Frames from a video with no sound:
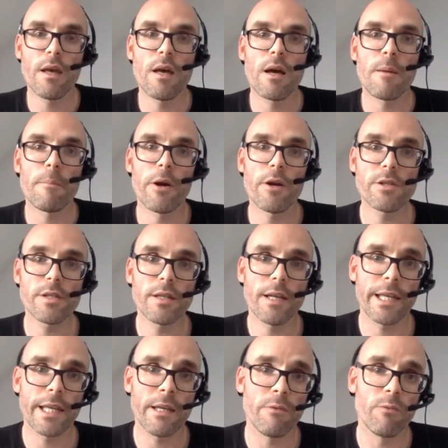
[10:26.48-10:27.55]

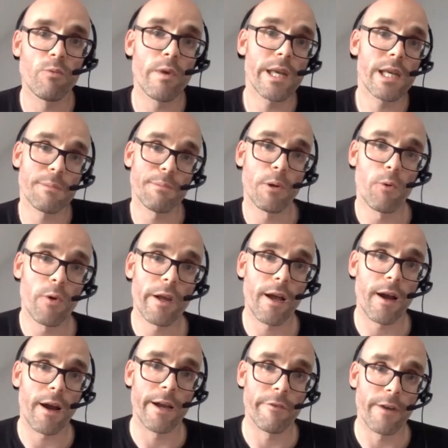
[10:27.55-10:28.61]
Personally, re-exploring
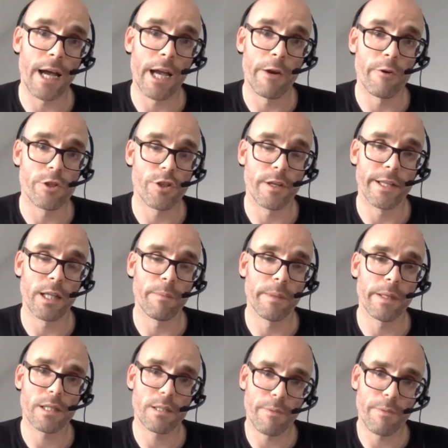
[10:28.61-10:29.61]
Irish a little bit,